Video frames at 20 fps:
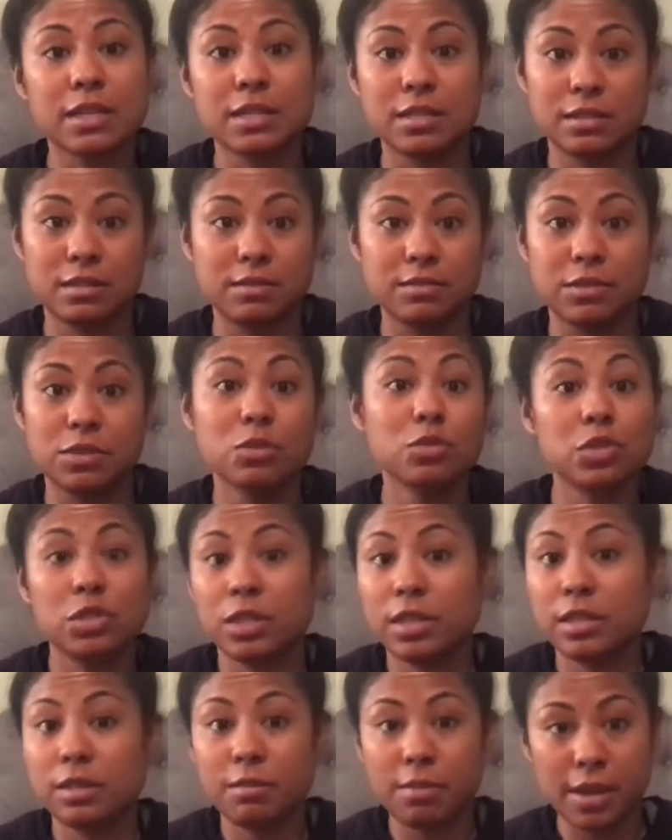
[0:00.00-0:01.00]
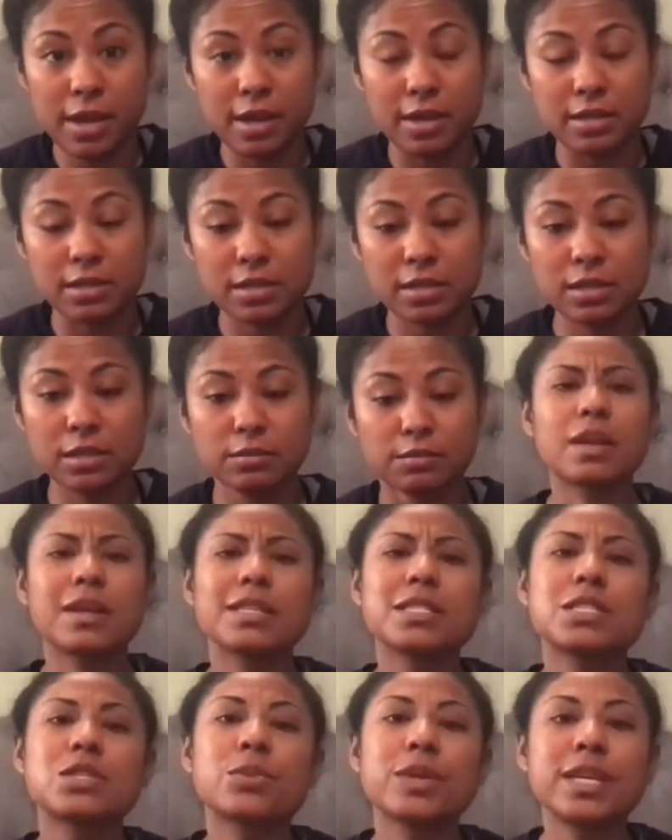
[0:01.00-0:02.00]
is usually the best.
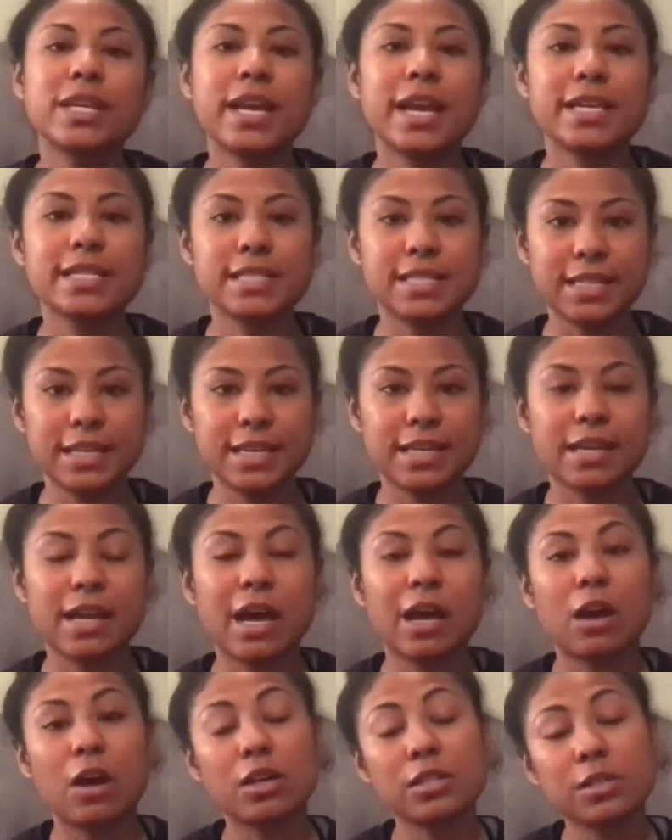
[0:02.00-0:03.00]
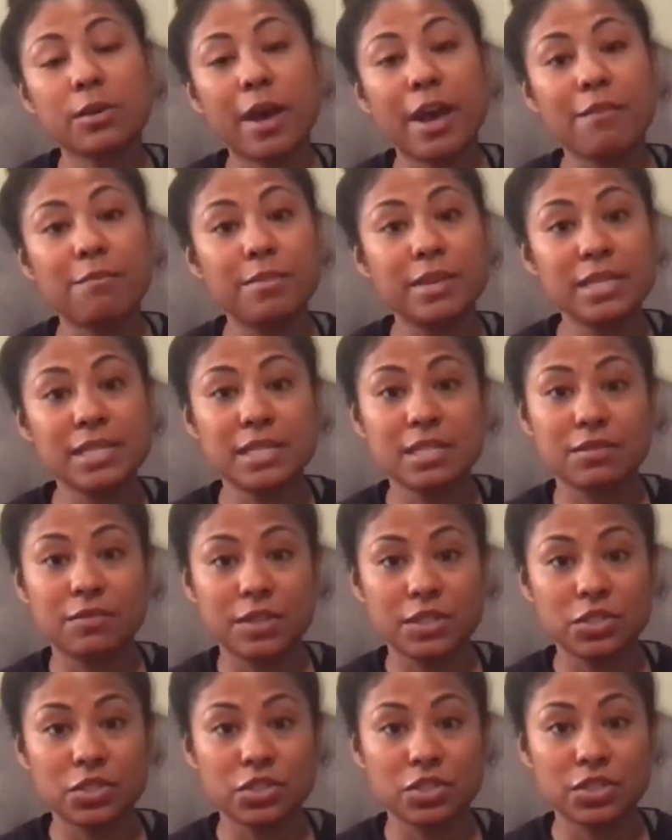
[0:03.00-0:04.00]
In 2018, I also have business
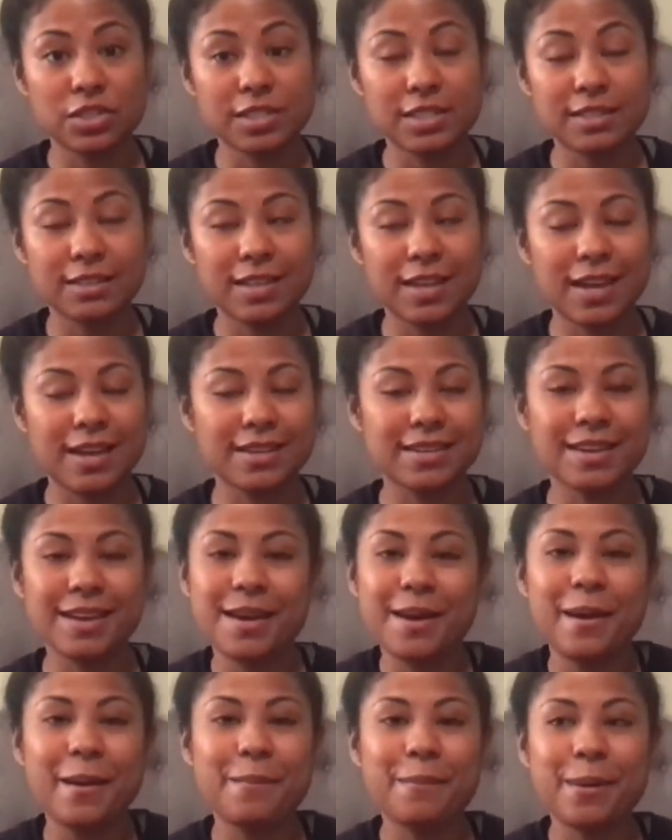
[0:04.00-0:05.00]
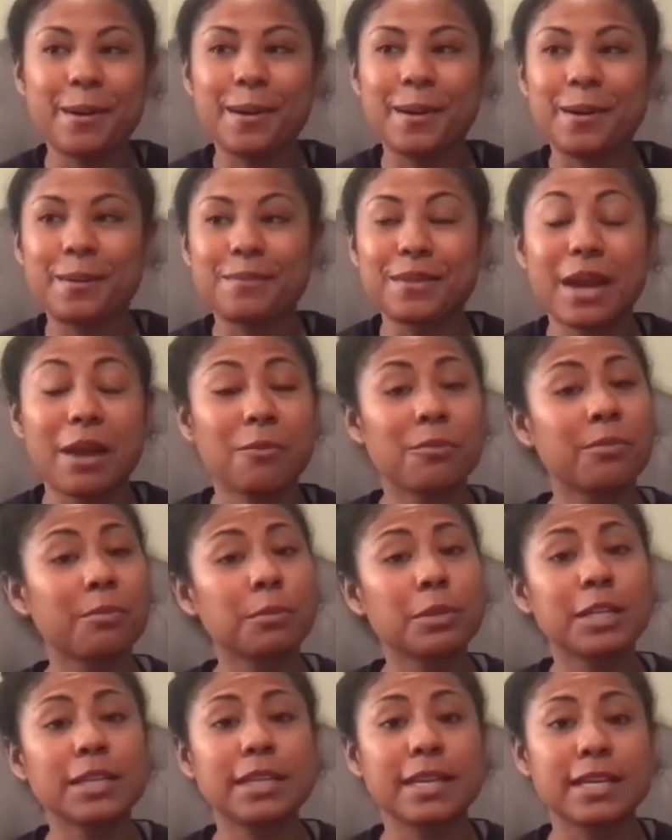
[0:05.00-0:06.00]
ventures lined up um, that I'm
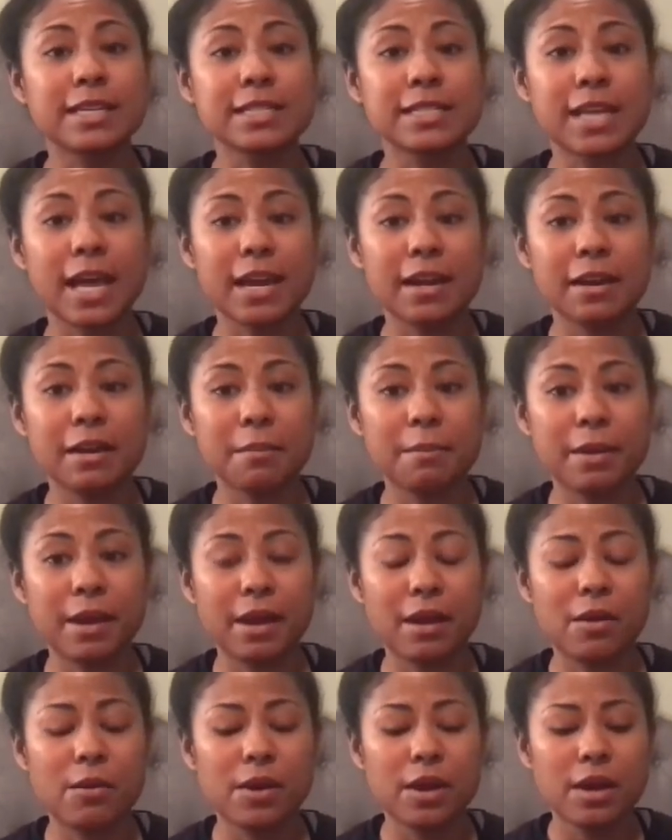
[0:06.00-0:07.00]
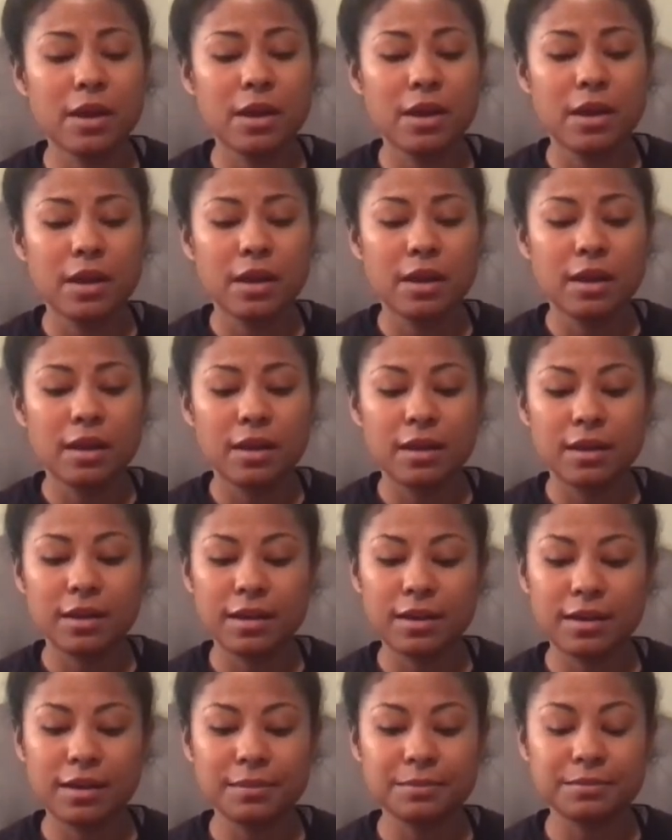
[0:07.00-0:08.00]
really excited about.
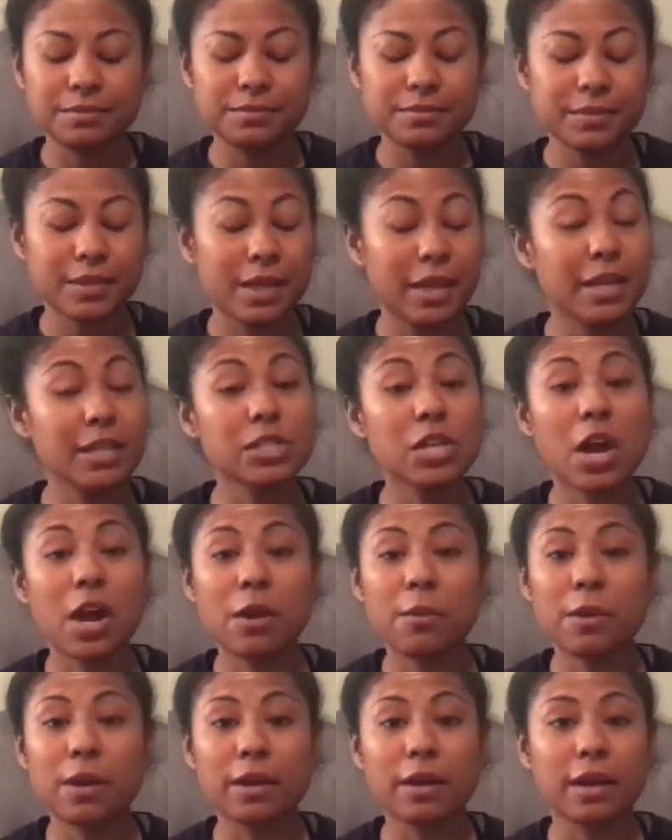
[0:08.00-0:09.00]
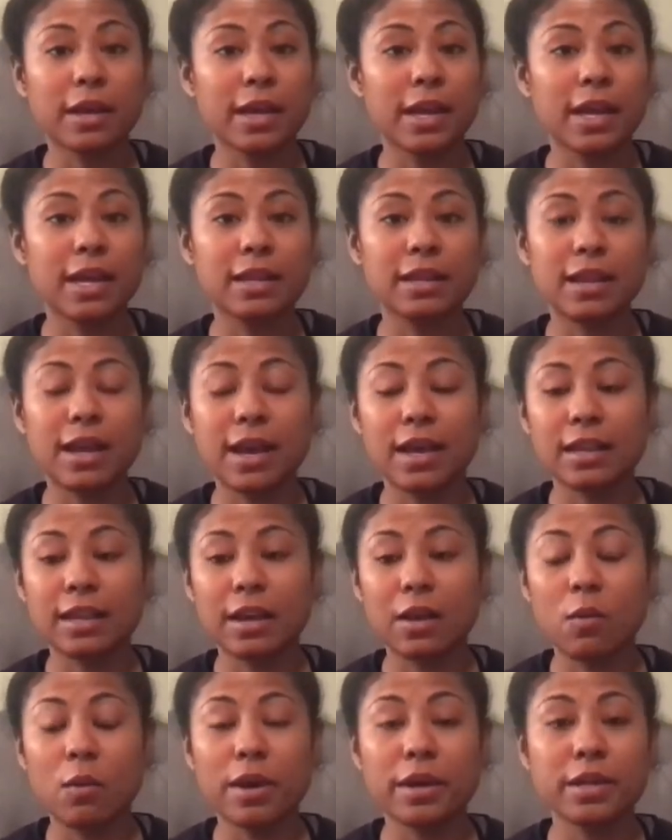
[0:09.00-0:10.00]
Um, it's hard work, I can't lie.
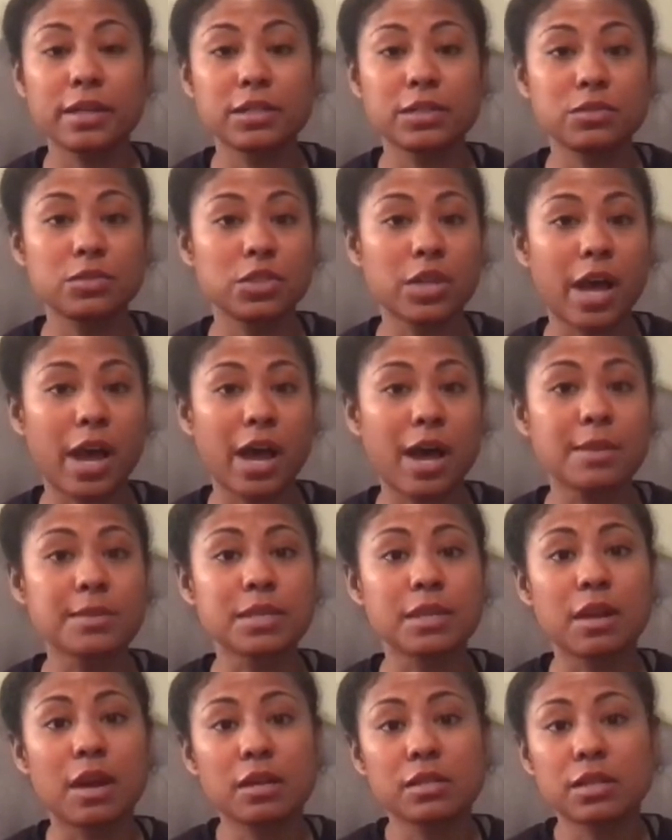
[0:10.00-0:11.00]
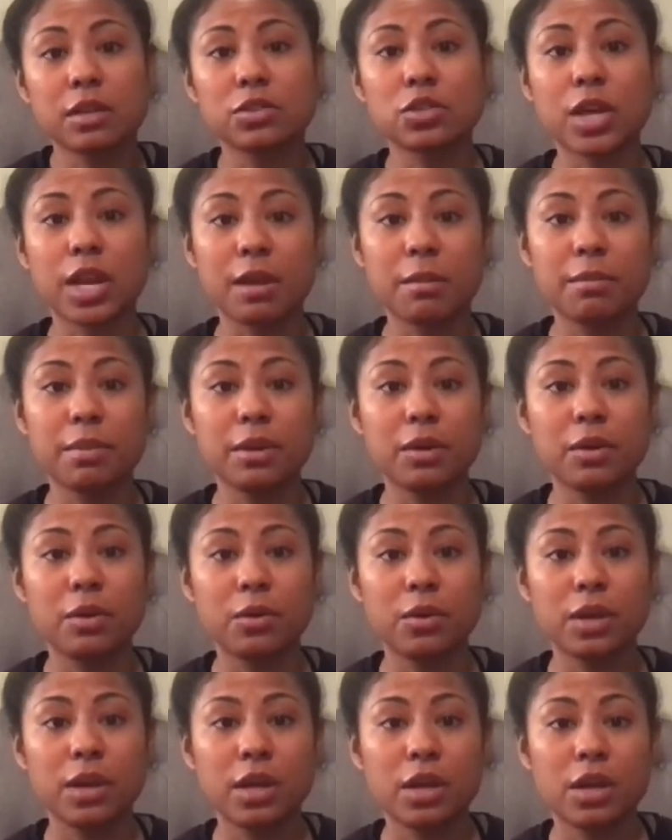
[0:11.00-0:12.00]
Like working two jobs and also trying to
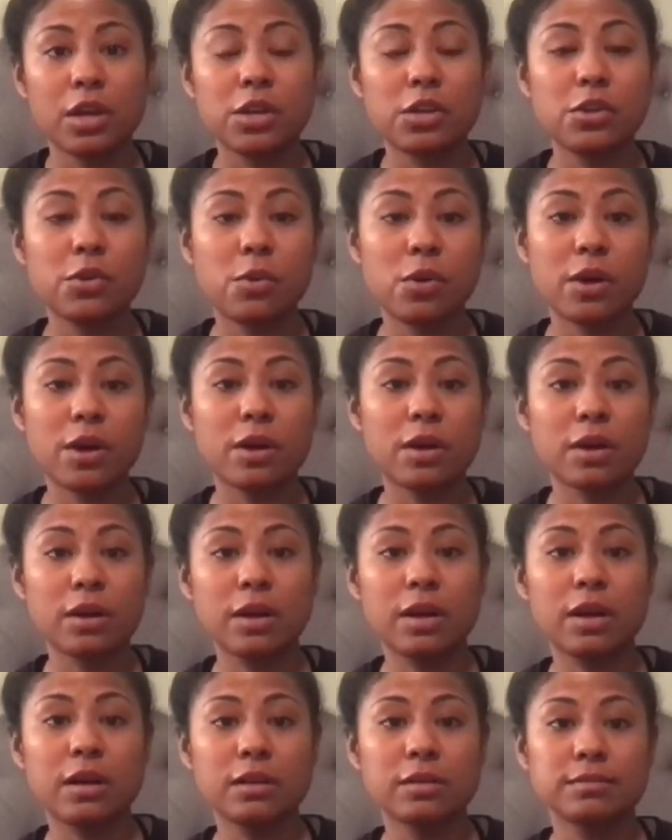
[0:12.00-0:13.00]
build your